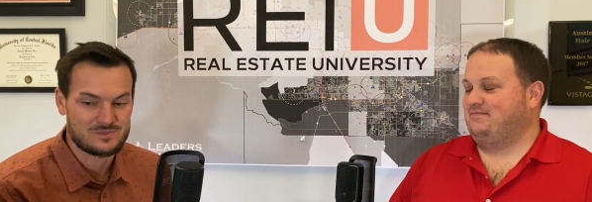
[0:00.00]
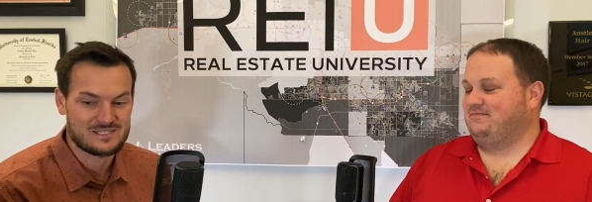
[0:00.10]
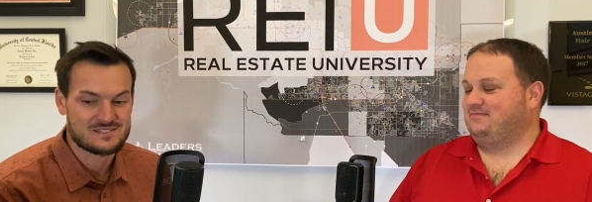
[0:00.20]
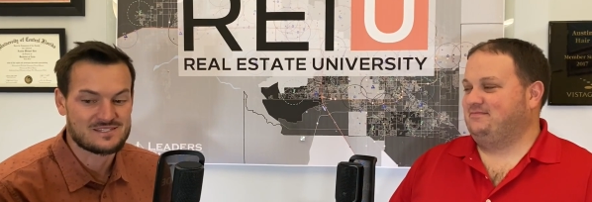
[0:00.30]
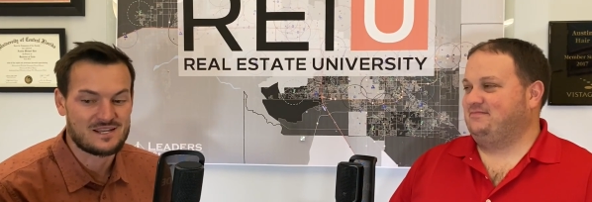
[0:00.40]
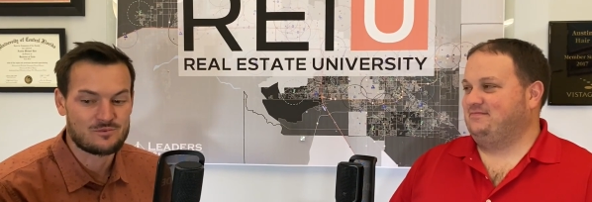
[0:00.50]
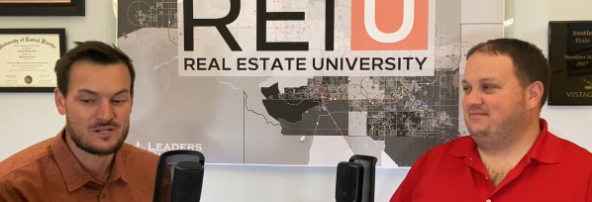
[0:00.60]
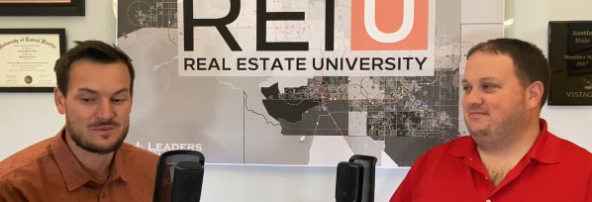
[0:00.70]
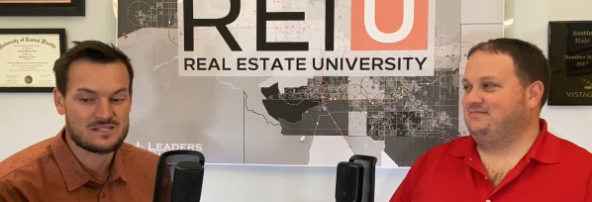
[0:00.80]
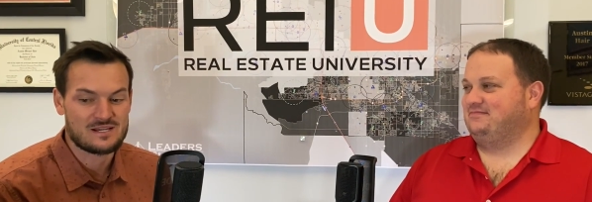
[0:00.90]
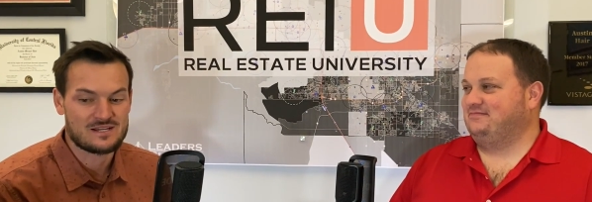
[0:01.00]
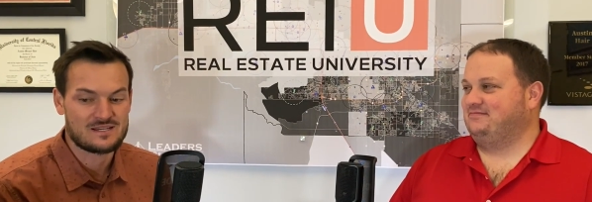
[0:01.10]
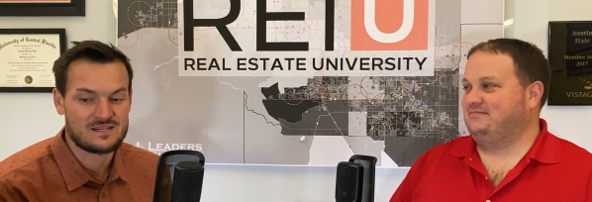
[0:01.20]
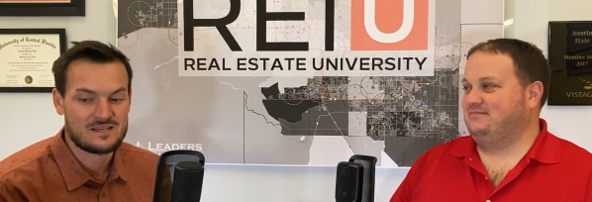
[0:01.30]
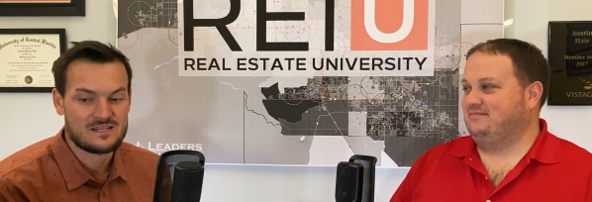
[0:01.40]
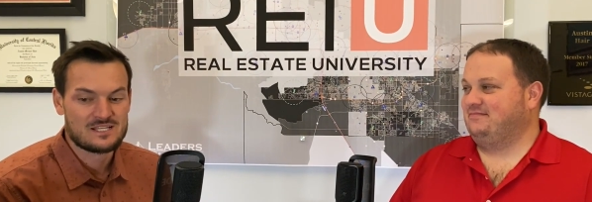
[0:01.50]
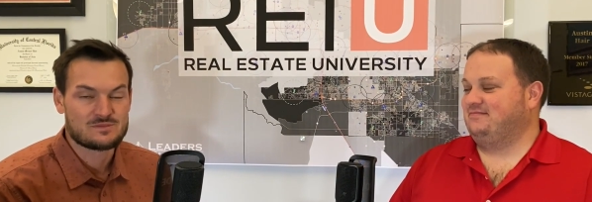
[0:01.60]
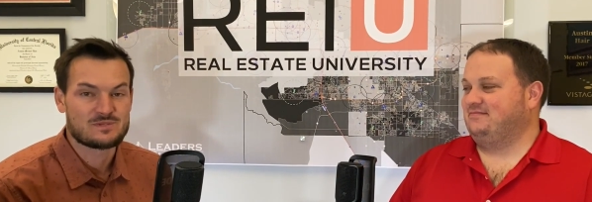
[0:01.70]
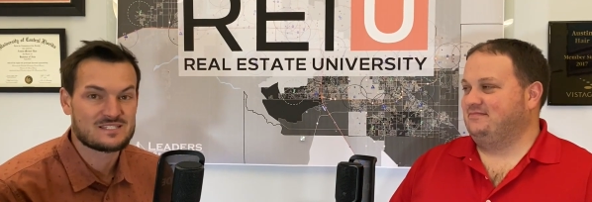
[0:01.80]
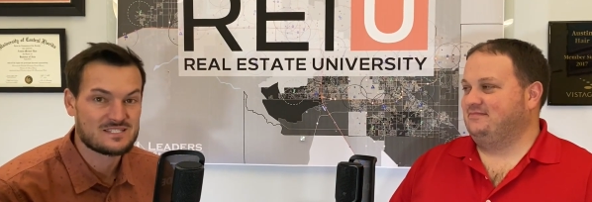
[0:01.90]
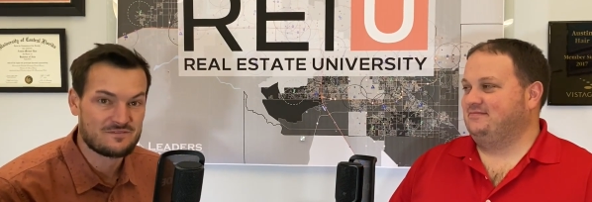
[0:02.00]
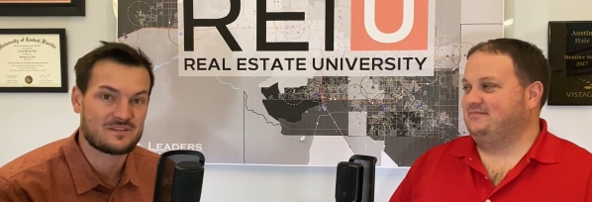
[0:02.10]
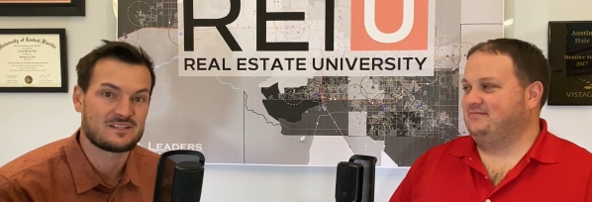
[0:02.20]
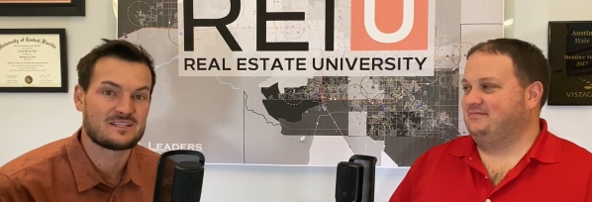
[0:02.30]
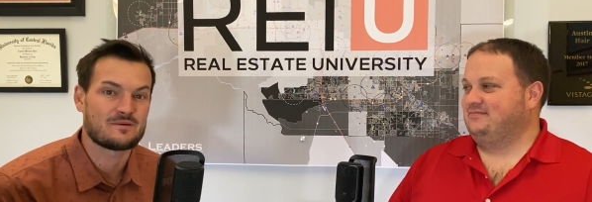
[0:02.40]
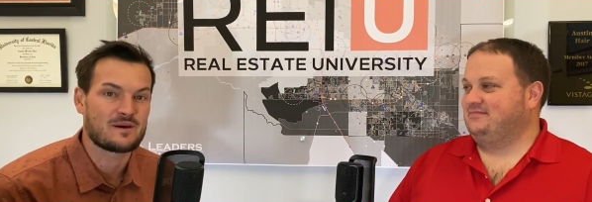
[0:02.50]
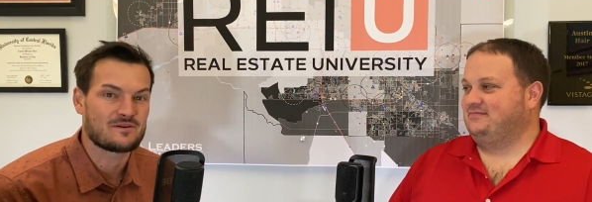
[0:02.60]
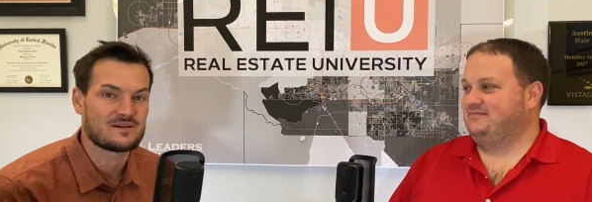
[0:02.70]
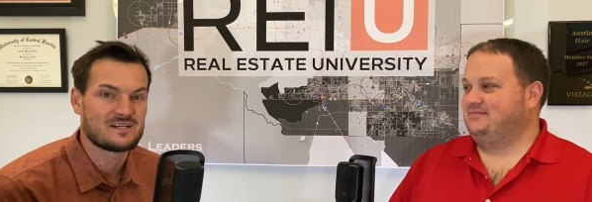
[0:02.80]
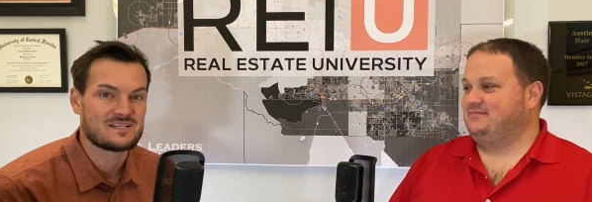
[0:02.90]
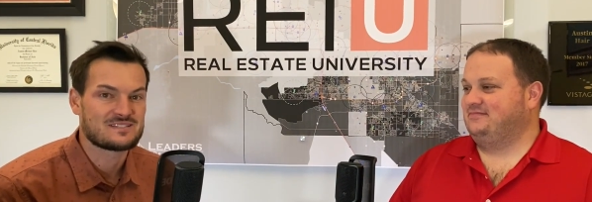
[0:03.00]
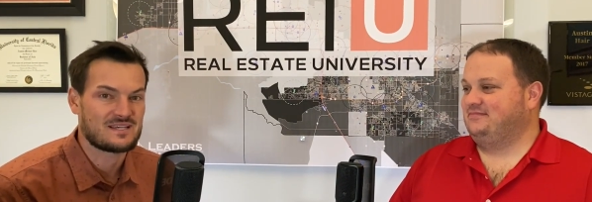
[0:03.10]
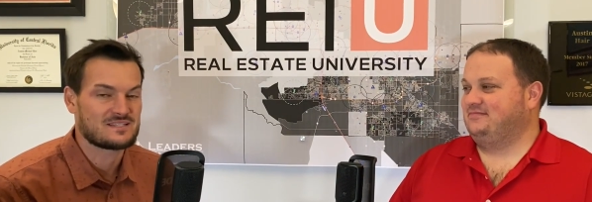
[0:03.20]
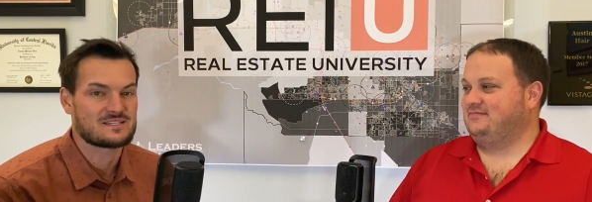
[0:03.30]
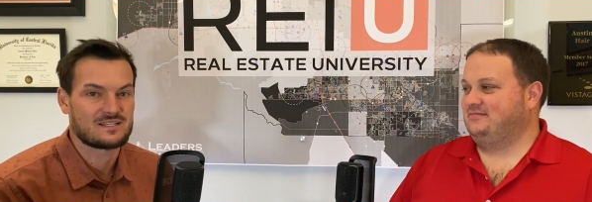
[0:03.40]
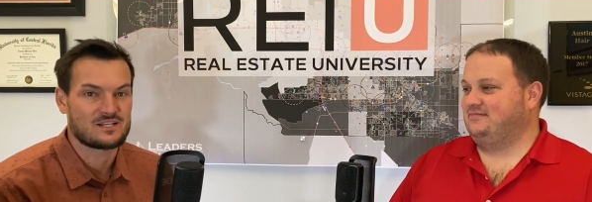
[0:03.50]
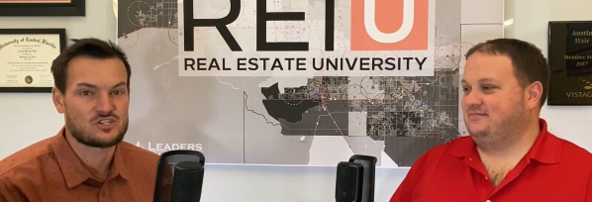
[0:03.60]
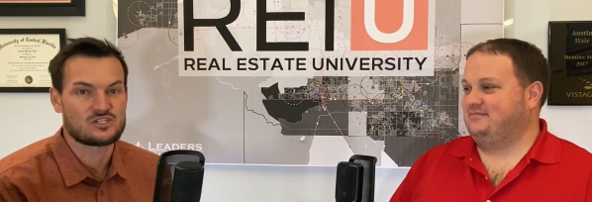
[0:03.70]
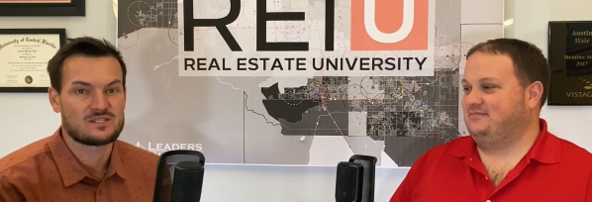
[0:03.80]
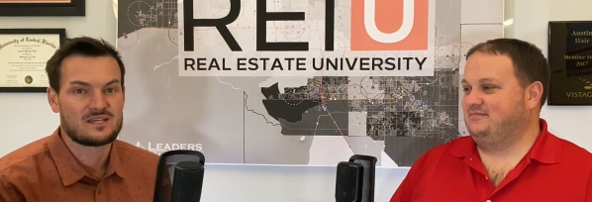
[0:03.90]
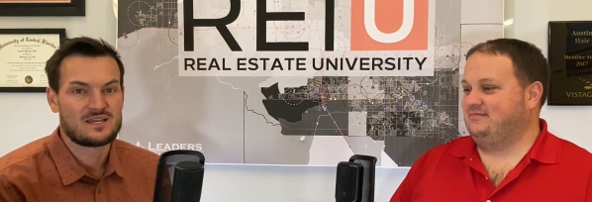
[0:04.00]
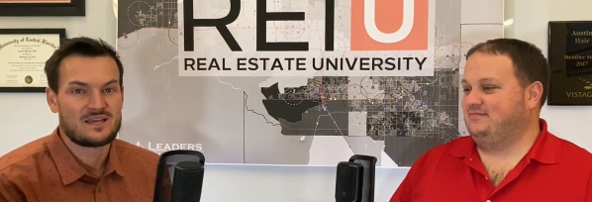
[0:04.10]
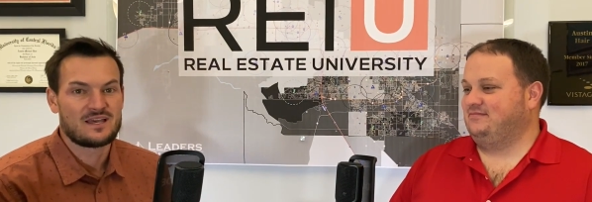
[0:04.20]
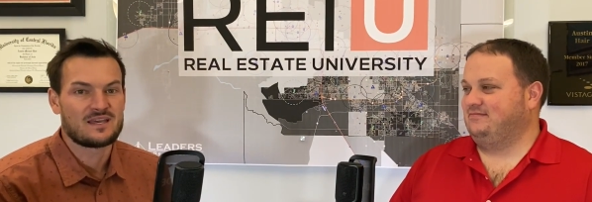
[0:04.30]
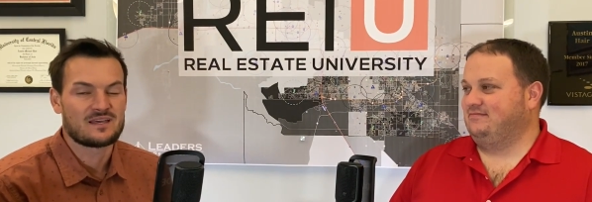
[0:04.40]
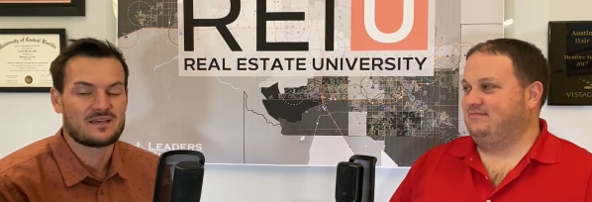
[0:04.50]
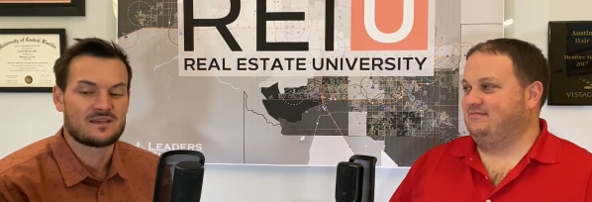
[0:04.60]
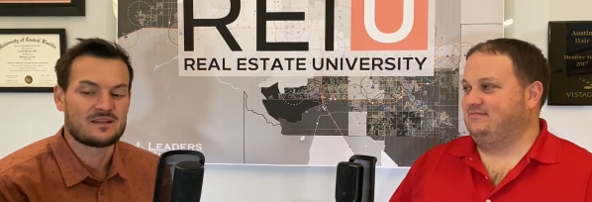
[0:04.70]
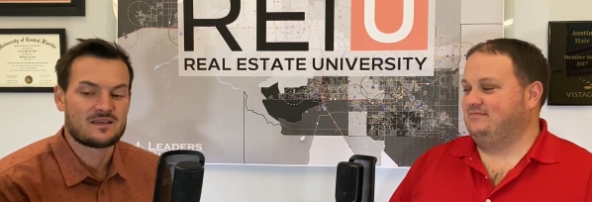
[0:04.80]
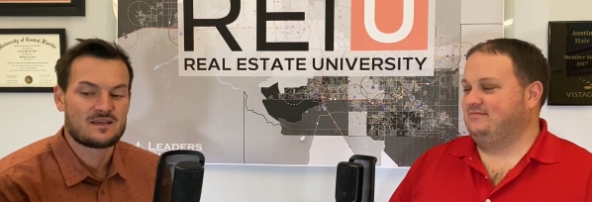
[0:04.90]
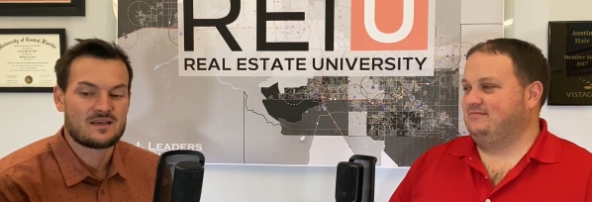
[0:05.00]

Speaker 1: because today we're going to be talking specifically about site selection and